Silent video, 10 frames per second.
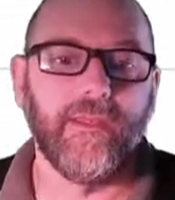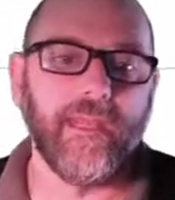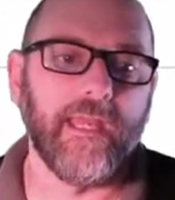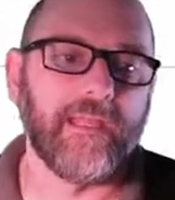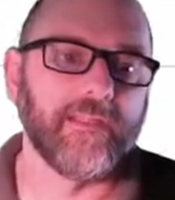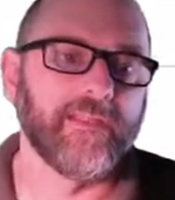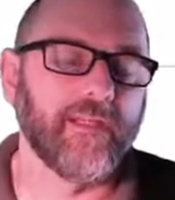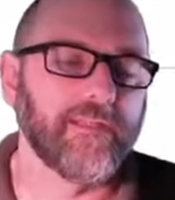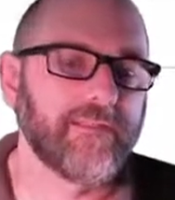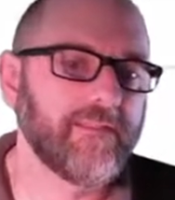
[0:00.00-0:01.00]
and
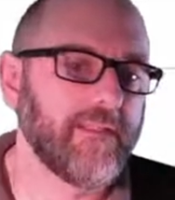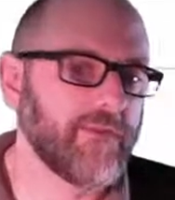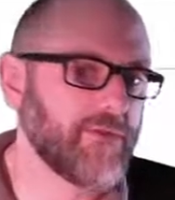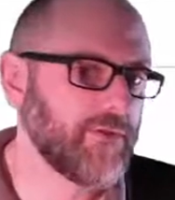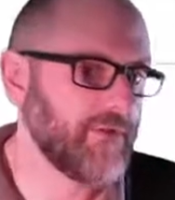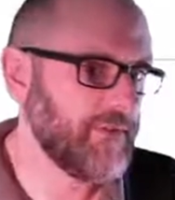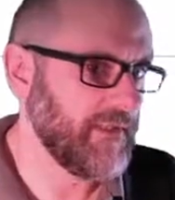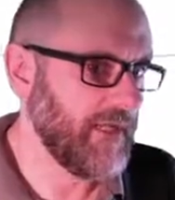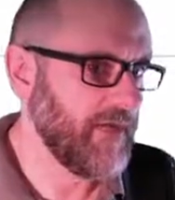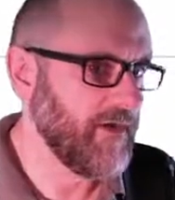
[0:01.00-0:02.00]
it should
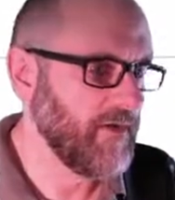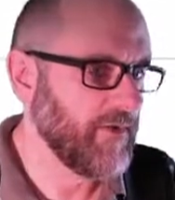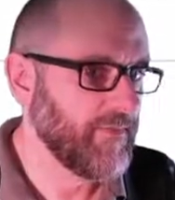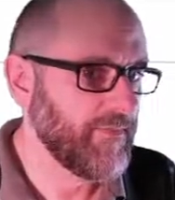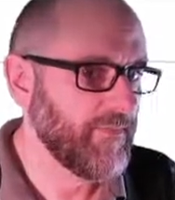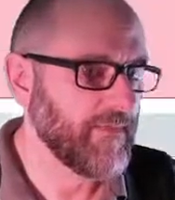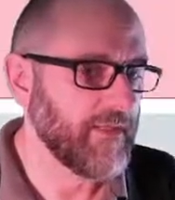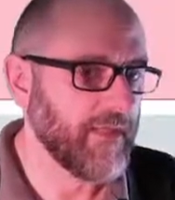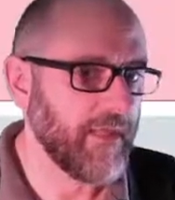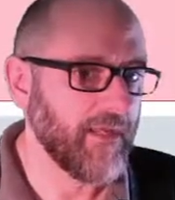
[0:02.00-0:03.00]
say, I hope, that
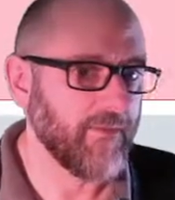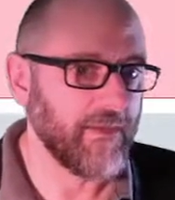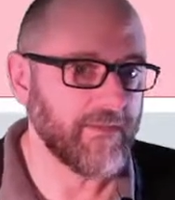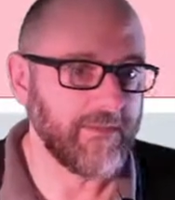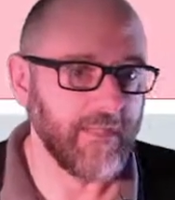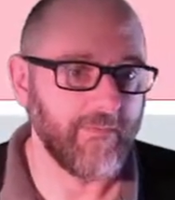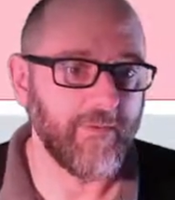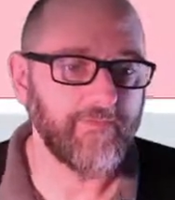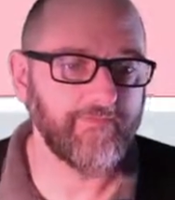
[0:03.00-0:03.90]
it can't create the table.